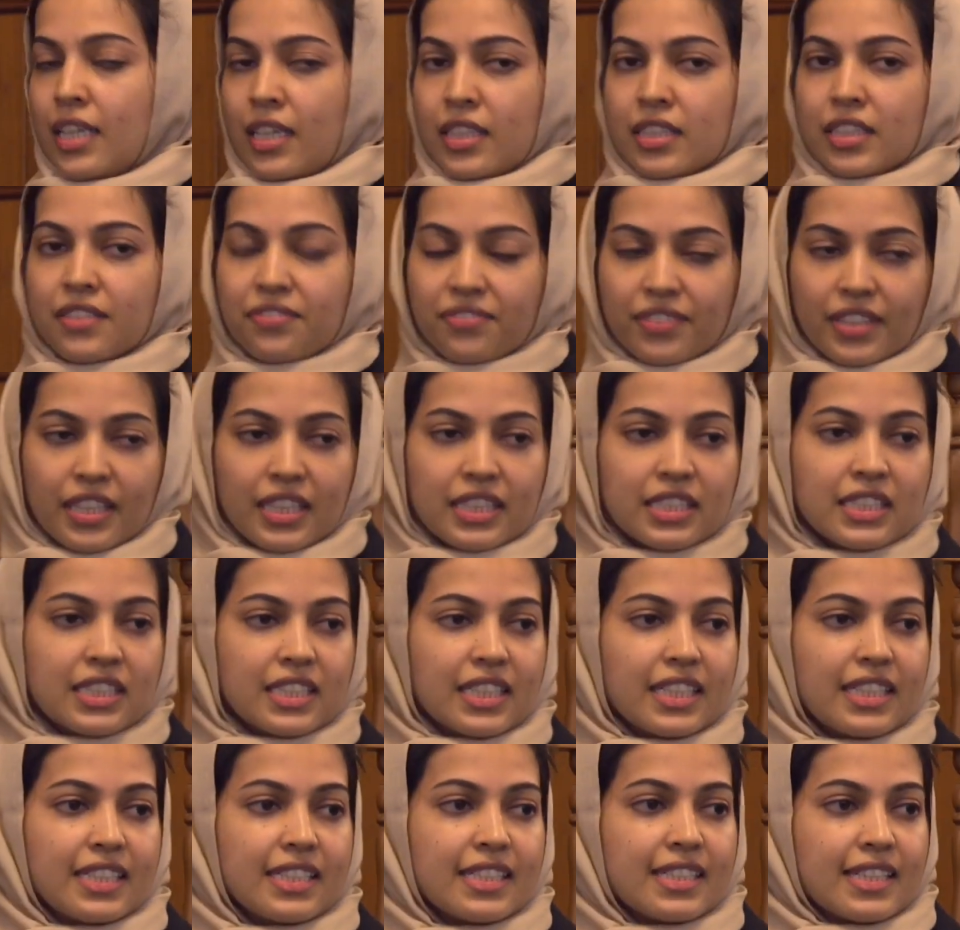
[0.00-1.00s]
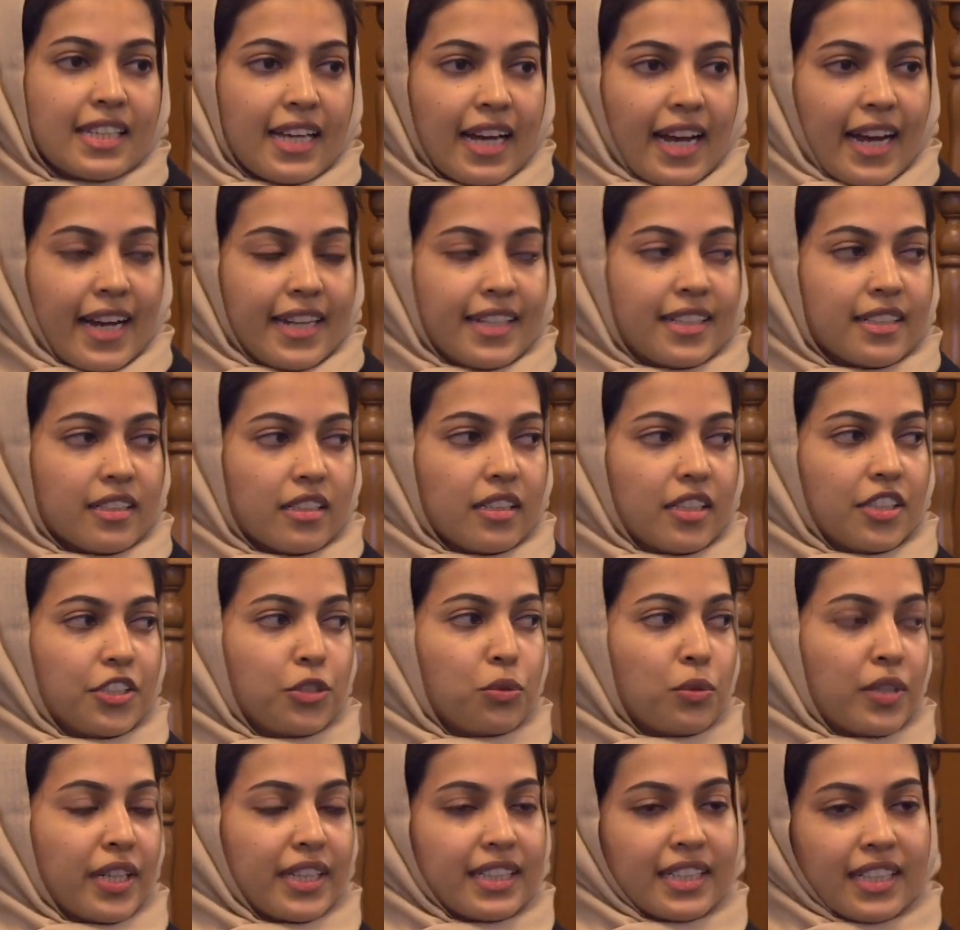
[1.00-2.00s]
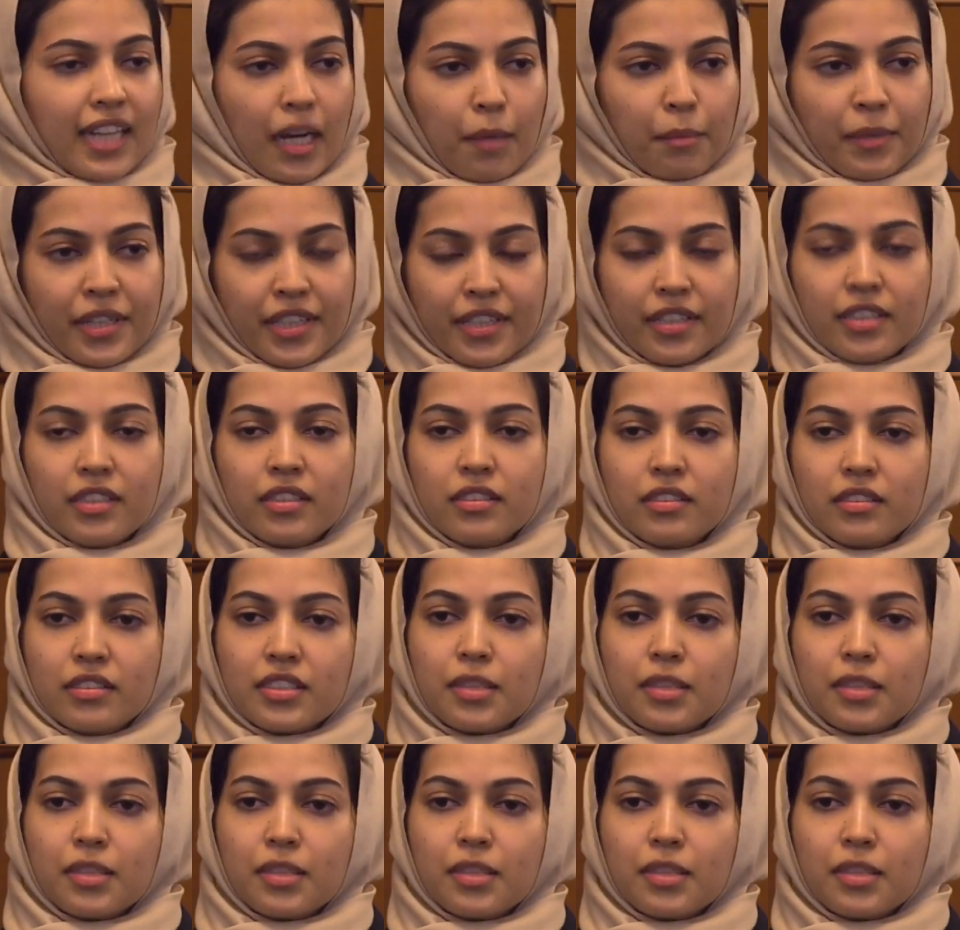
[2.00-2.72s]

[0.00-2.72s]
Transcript: The first is that you can come here,